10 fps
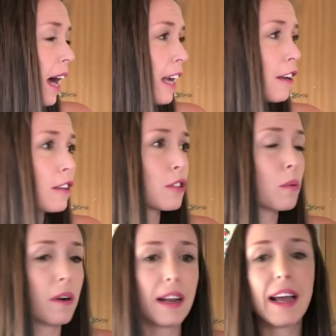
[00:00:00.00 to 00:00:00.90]
I could have
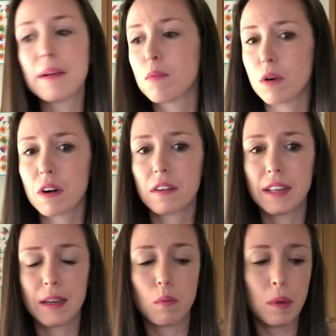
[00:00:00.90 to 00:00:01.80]
sworn I had more
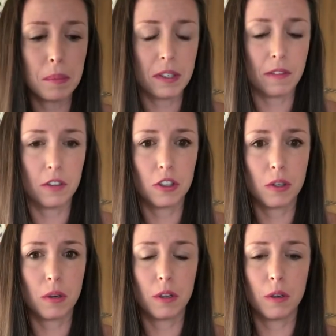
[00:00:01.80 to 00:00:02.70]
like WIP stuff to
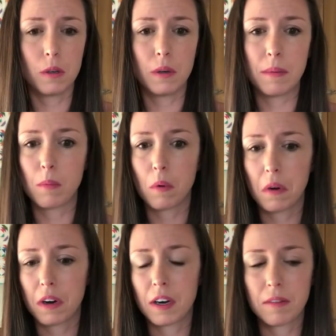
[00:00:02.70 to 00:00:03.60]
show you and
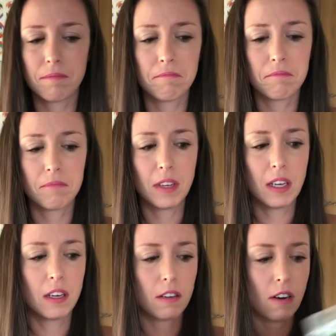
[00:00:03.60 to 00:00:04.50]
more
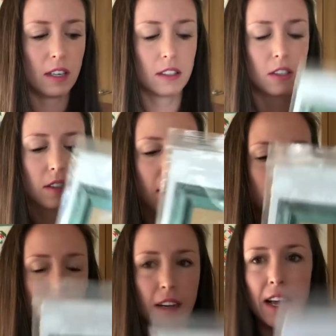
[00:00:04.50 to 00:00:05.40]
cross stitch
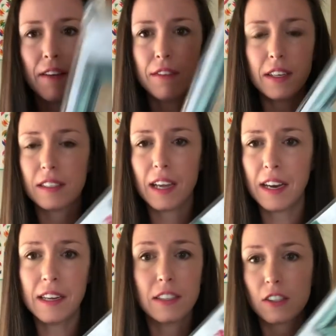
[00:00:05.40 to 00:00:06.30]
stuff. I have this.
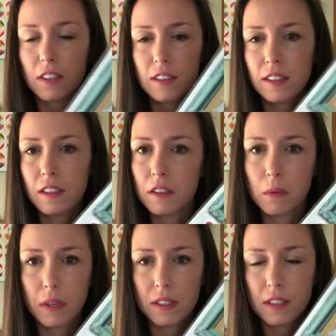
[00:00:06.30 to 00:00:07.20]
I didn't start this. I don't
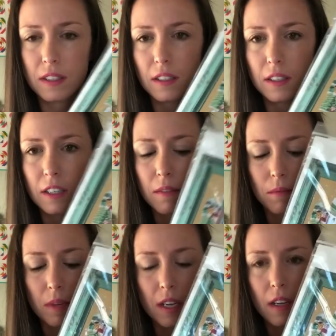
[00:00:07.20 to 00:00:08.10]
know why this is still here.
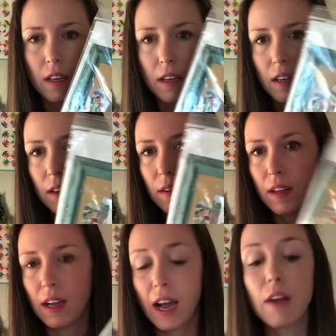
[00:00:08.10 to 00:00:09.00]

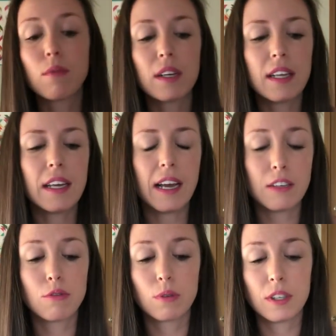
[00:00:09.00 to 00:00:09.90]
I really
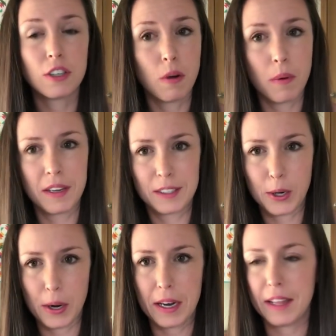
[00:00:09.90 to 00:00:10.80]
and truly don't want to
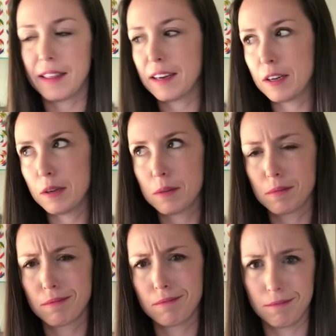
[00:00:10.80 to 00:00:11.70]
start anything new.